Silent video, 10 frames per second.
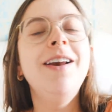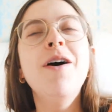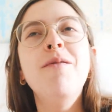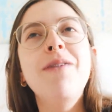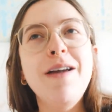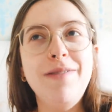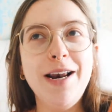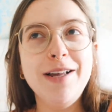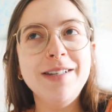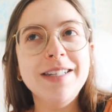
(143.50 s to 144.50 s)
not
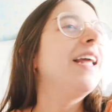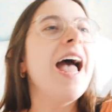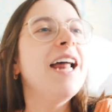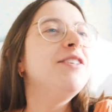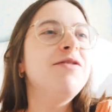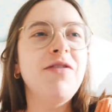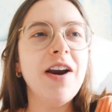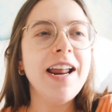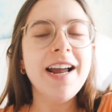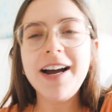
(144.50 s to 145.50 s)
babyless, hands
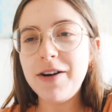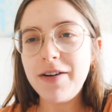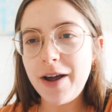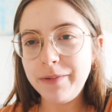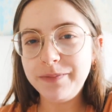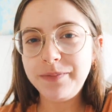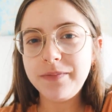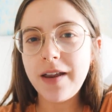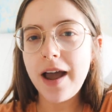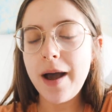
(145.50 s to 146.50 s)
free, I don't know.
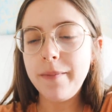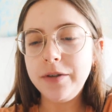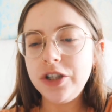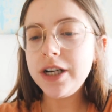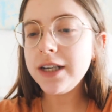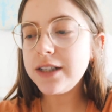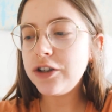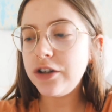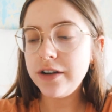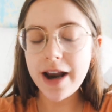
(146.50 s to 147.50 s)
Um, she does
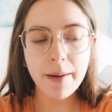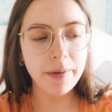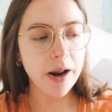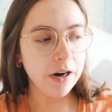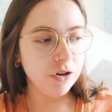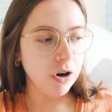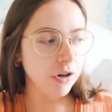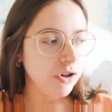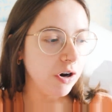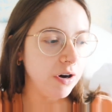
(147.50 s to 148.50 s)
nap in her
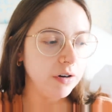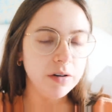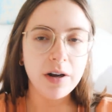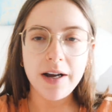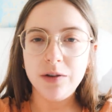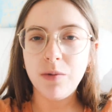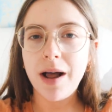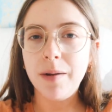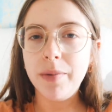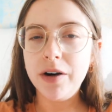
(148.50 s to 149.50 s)
DockATot as
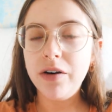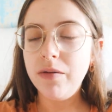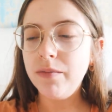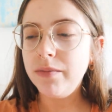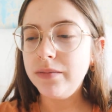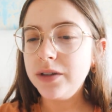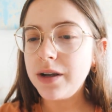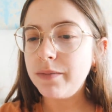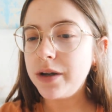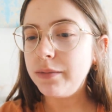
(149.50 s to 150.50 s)
well but
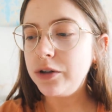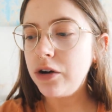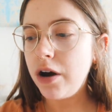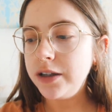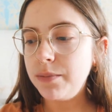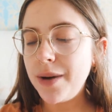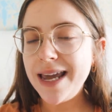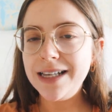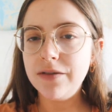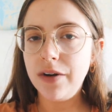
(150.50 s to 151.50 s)
sometimes not as
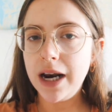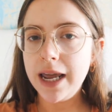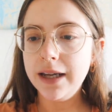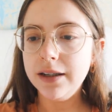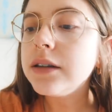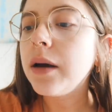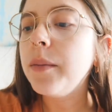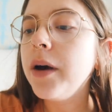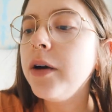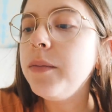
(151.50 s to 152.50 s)
peacefully. So I'm
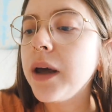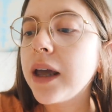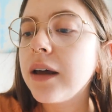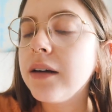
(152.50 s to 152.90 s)
hoping